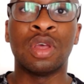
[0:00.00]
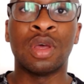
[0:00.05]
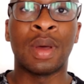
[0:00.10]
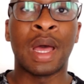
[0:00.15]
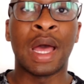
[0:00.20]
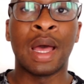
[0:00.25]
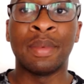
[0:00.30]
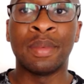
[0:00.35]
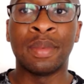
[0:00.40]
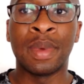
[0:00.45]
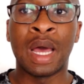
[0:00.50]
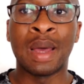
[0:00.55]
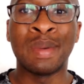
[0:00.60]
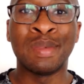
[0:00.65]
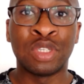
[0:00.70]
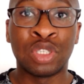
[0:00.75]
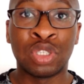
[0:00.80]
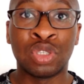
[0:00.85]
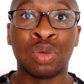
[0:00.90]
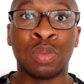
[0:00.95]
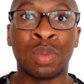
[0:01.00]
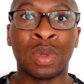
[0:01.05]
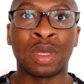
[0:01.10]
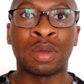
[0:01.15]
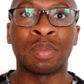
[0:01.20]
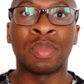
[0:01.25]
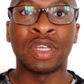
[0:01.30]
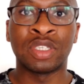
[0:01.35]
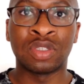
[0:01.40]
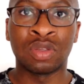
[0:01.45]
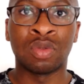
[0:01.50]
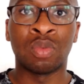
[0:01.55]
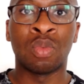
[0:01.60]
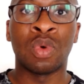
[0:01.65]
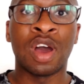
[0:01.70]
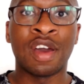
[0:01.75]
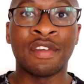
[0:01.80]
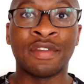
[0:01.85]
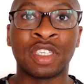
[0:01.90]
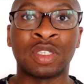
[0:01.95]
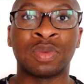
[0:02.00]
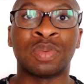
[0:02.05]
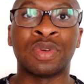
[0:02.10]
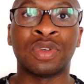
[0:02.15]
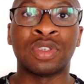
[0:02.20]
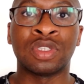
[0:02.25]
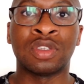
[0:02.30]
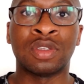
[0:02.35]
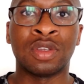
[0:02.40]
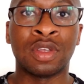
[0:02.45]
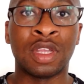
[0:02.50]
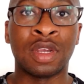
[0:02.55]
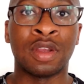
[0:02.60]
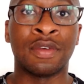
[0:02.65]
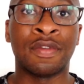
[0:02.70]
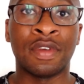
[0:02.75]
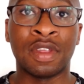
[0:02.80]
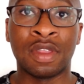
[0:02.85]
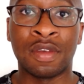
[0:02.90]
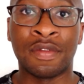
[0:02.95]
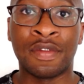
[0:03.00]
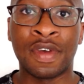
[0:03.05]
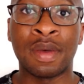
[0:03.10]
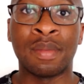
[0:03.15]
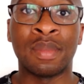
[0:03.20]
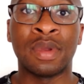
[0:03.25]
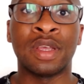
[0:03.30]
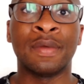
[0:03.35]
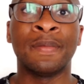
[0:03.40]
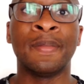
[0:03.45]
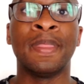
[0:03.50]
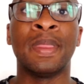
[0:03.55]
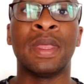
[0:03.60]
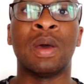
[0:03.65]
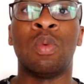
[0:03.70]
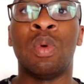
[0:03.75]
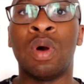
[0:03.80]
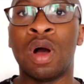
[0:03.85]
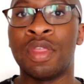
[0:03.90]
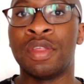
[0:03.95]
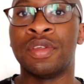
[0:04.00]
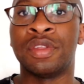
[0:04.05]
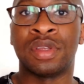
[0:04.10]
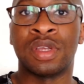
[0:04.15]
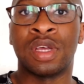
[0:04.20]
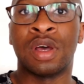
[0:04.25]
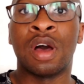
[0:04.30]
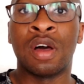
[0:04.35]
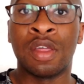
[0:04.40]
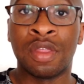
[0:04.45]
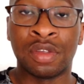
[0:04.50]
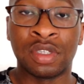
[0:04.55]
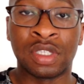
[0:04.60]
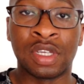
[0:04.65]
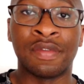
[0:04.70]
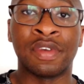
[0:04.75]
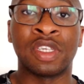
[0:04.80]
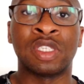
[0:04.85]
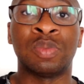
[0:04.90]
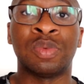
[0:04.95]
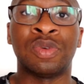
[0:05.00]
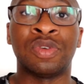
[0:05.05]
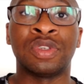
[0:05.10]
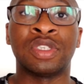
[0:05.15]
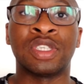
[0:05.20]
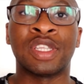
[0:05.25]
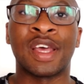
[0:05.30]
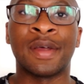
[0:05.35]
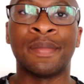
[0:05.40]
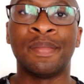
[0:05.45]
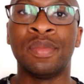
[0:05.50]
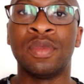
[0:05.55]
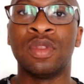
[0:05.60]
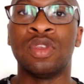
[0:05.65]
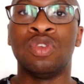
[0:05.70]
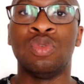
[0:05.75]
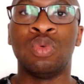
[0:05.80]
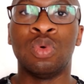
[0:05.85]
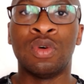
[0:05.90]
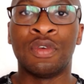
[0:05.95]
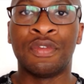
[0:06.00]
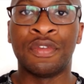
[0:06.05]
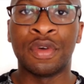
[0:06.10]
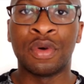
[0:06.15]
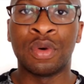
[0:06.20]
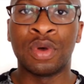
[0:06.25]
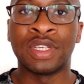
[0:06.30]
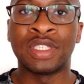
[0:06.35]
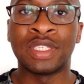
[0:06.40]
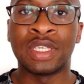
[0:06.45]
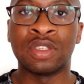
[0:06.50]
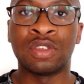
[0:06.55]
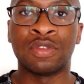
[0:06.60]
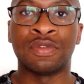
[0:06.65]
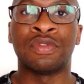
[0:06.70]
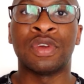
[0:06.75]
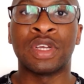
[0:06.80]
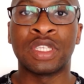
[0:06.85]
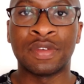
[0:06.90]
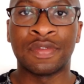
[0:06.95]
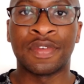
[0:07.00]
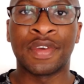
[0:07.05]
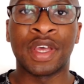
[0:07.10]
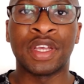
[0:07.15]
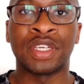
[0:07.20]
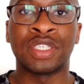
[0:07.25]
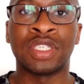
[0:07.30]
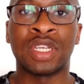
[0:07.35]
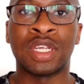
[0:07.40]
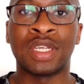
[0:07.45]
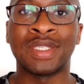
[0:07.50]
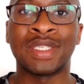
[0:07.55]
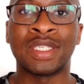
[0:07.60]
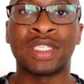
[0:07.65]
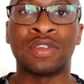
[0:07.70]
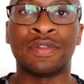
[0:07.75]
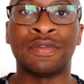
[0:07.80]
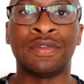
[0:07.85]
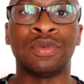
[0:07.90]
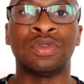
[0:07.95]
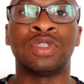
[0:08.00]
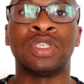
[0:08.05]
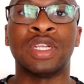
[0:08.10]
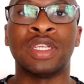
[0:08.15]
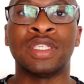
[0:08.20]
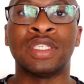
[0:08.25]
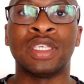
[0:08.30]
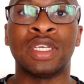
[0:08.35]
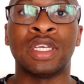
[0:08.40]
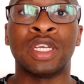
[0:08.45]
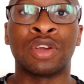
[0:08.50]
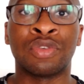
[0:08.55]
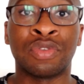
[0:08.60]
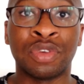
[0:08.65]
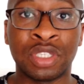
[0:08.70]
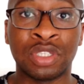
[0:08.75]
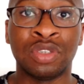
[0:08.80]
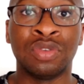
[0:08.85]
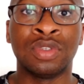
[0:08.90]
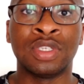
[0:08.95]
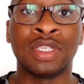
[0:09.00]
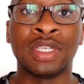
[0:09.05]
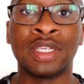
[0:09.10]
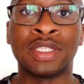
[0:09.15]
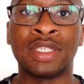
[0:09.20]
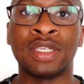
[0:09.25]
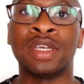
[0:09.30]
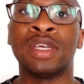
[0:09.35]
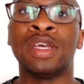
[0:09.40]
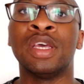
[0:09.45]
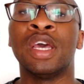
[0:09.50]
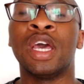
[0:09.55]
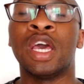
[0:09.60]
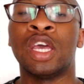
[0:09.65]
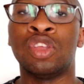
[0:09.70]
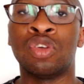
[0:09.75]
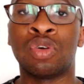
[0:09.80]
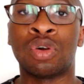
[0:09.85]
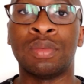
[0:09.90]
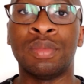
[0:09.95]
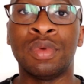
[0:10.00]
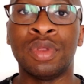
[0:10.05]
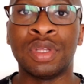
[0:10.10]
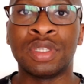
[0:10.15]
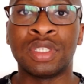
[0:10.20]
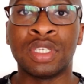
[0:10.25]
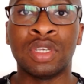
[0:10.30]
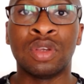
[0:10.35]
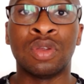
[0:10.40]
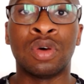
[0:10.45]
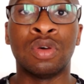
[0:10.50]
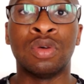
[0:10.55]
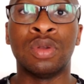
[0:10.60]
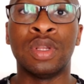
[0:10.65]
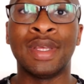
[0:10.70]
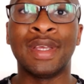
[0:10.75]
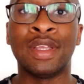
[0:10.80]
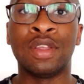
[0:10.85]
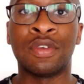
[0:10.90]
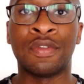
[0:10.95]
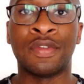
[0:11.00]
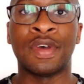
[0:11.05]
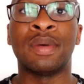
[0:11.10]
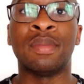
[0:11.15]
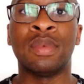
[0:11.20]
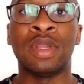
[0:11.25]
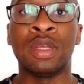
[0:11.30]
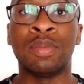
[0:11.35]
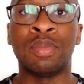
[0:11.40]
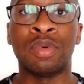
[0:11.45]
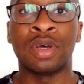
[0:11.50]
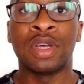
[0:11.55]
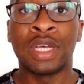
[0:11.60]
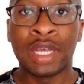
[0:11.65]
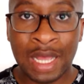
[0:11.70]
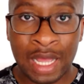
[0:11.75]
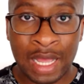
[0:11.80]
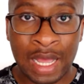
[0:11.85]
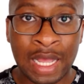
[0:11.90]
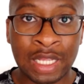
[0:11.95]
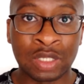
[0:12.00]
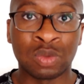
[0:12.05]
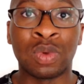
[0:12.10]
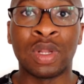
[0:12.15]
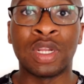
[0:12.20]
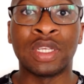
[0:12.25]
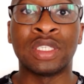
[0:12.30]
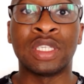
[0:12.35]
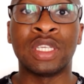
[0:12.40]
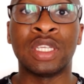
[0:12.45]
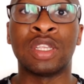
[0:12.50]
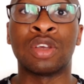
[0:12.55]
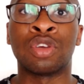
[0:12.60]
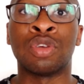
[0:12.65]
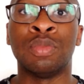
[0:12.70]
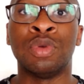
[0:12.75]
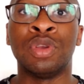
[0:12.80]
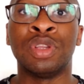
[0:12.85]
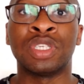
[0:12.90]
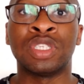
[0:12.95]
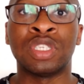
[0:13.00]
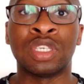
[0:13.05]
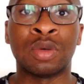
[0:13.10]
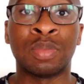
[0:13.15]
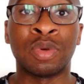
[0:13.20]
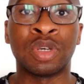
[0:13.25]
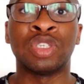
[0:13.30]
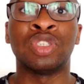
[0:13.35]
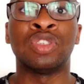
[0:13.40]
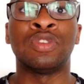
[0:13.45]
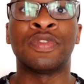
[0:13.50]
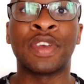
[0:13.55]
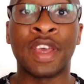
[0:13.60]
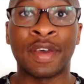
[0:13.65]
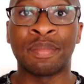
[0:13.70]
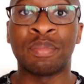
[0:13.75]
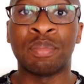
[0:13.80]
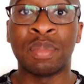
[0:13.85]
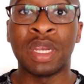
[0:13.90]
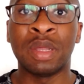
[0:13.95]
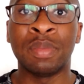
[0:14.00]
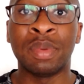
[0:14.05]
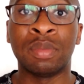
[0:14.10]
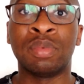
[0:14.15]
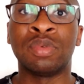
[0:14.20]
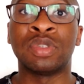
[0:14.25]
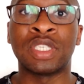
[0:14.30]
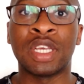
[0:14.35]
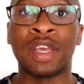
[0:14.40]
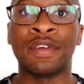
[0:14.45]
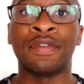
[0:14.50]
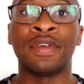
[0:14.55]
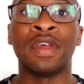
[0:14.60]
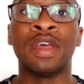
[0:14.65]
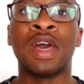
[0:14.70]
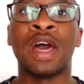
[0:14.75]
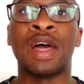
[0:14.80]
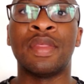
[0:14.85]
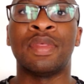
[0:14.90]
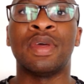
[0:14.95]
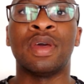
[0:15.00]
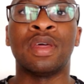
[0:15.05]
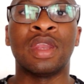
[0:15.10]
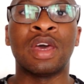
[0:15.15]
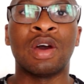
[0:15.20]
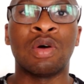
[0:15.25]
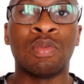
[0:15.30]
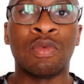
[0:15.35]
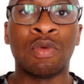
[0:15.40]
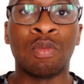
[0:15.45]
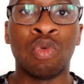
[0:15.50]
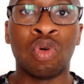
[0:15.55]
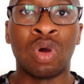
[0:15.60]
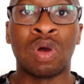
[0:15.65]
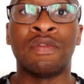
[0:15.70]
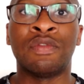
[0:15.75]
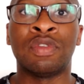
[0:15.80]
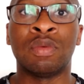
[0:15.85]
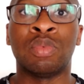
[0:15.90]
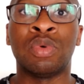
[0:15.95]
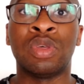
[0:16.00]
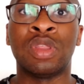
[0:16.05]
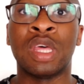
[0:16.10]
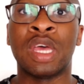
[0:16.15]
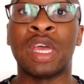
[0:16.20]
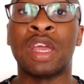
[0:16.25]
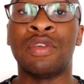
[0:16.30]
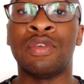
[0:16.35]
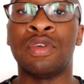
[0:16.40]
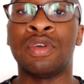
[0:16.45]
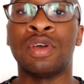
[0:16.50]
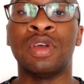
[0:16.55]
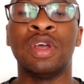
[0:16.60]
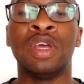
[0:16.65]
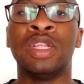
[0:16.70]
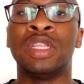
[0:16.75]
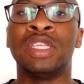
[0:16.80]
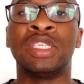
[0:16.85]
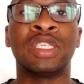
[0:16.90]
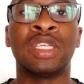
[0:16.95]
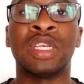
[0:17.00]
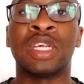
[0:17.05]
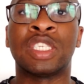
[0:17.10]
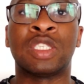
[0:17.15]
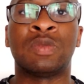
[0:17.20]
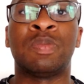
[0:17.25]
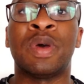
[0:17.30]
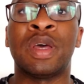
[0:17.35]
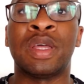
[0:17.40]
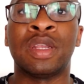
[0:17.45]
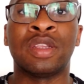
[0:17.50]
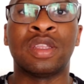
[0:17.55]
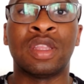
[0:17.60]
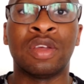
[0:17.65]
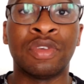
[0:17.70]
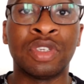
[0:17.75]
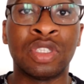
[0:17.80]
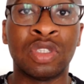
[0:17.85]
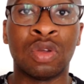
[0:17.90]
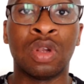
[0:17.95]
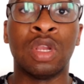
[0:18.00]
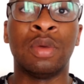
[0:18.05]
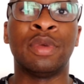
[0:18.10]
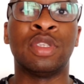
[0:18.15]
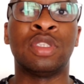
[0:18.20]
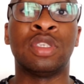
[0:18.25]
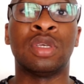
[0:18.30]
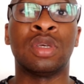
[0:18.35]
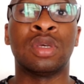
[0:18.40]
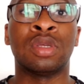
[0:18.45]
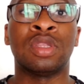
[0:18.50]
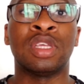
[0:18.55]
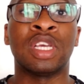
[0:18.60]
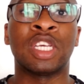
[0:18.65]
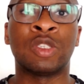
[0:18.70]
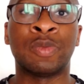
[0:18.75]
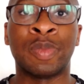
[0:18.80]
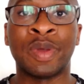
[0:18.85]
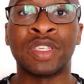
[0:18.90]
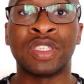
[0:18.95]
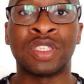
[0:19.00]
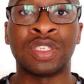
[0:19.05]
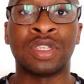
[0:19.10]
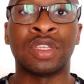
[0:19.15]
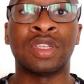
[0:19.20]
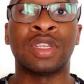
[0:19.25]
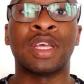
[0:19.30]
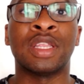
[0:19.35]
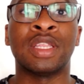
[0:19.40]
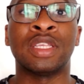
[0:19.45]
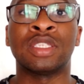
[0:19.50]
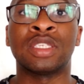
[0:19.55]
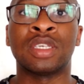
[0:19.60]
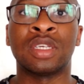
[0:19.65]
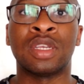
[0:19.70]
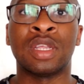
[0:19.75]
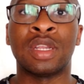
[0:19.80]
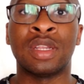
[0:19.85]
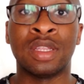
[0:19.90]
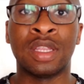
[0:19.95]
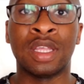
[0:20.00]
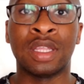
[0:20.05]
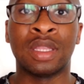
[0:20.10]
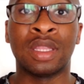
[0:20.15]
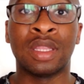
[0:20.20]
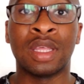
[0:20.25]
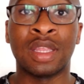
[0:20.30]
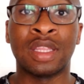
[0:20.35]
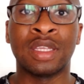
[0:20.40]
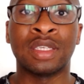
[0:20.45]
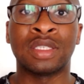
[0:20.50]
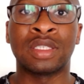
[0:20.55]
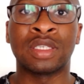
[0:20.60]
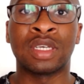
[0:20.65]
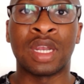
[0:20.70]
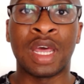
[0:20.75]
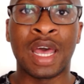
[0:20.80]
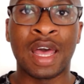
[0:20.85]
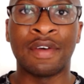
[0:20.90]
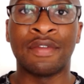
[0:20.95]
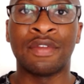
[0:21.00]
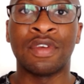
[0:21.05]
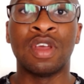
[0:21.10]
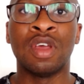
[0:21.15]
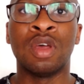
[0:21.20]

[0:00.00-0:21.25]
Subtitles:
I'm assuming, based on what I've experienced in the family and what others have experienced, that you will feel a sense of gratification and a sense of utility, increased utility in your community, not only in your family but as well as in the community, because you've kept many people safe and they are now more comfortable in their area. This can expand. There is no limit to the expansion that this could have.